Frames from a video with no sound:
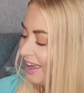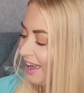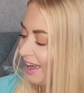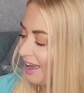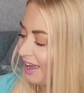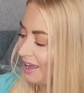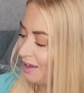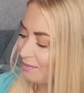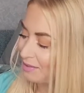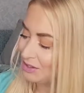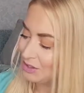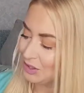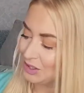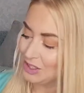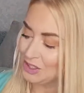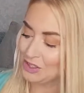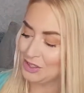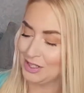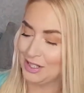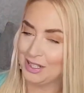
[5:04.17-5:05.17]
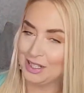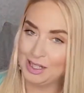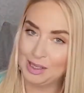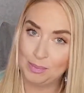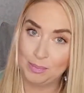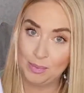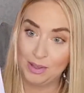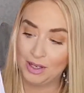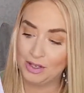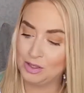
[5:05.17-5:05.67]
It's got a shiny
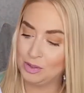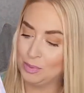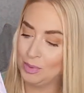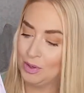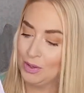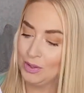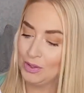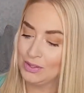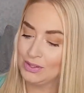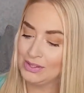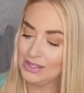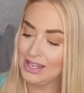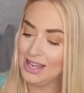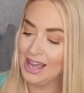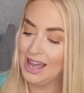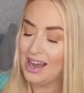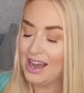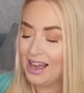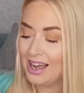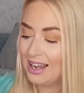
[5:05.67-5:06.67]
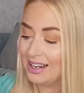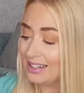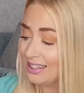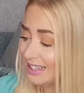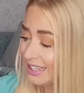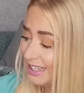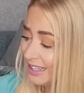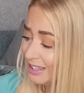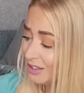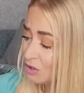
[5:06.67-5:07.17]
Birchbox, and I
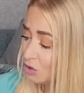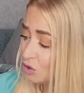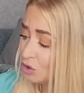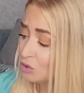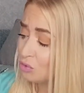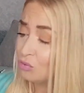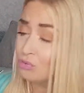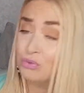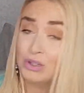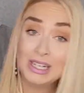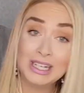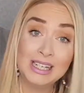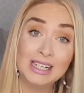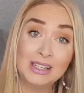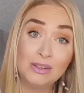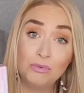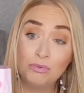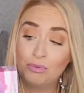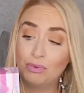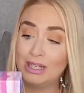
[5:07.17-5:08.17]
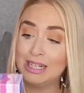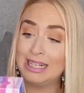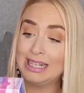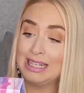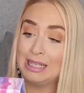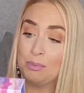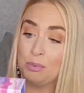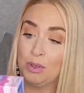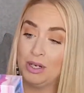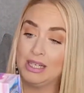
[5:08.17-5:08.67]
think it's just really,
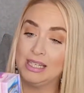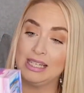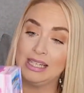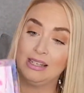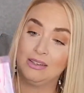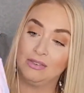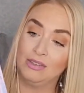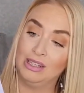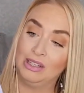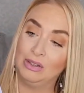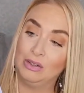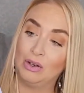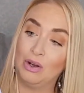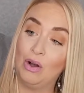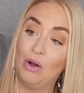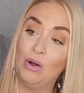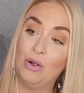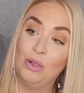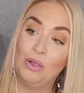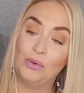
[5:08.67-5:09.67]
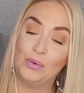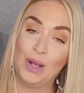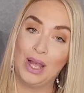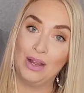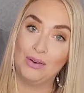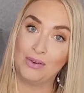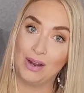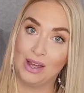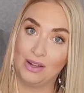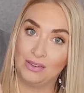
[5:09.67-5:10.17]
really pretty. If you look all the way
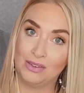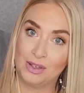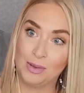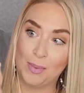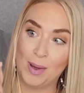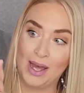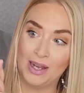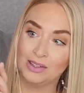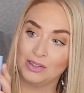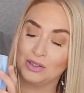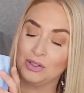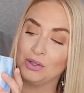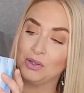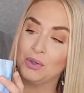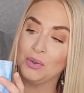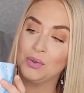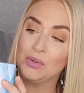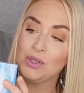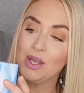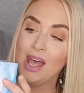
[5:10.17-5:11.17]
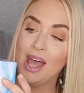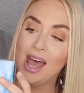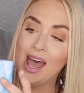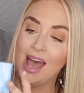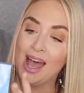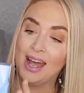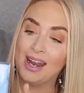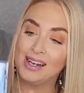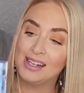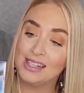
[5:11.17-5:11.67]
around, the pattern goes,
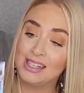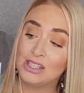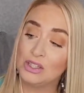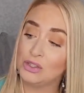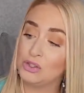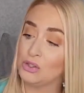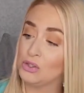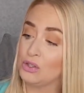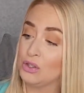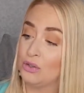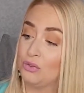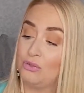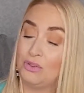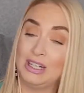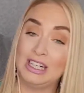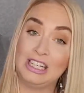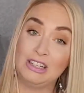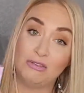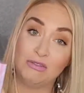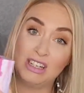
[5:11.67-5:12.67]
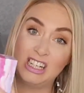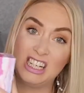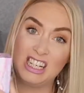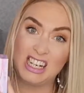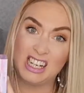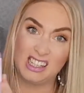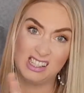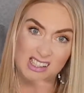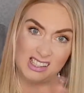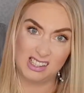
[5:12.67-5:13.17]
and it's just a really, really
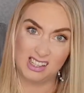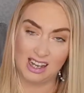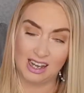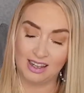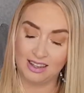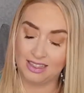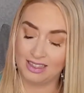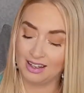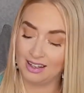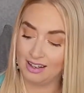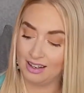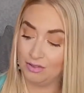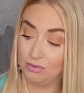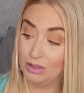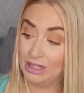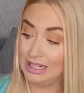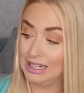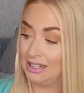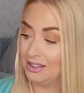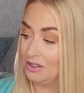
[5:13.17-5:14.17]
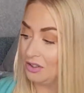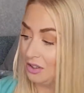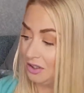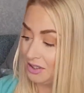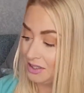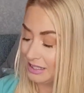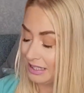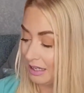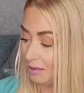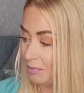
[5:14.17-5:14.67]
nice. I think I really like the colour
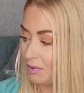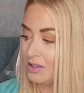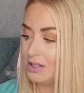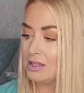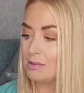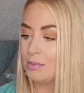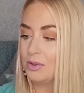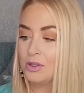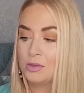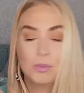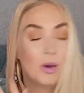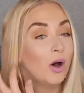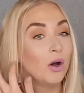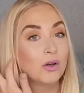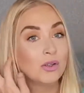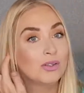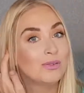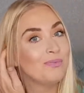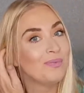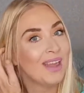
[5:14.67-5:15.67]
scheme of this month's box.